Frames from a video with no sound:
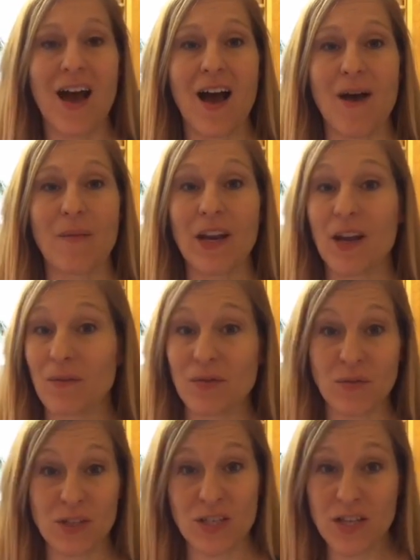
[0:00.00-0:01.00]
It
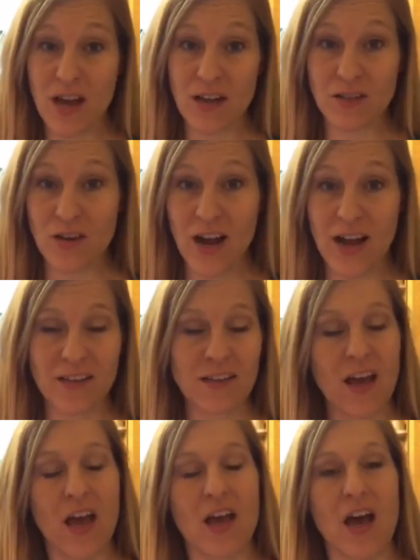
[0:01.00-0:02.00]
helps with the GI
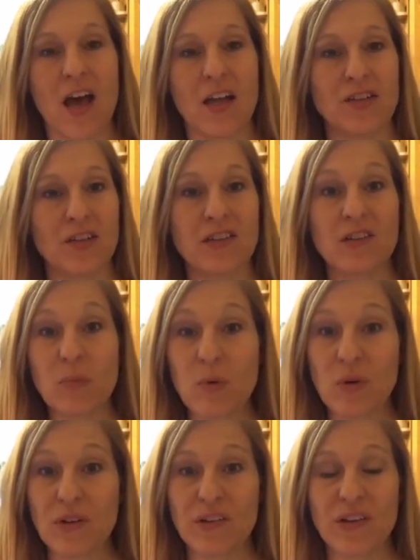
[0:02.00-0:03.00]
tract and just
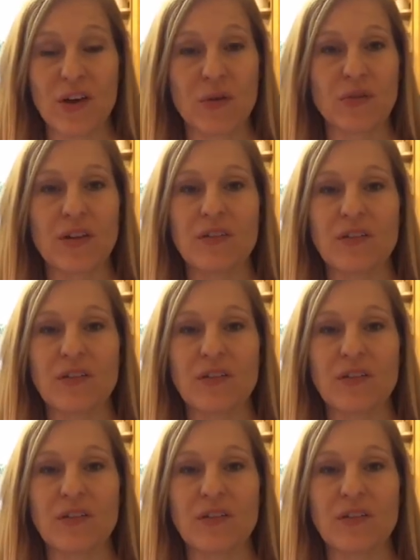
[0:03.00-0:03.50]
supports those.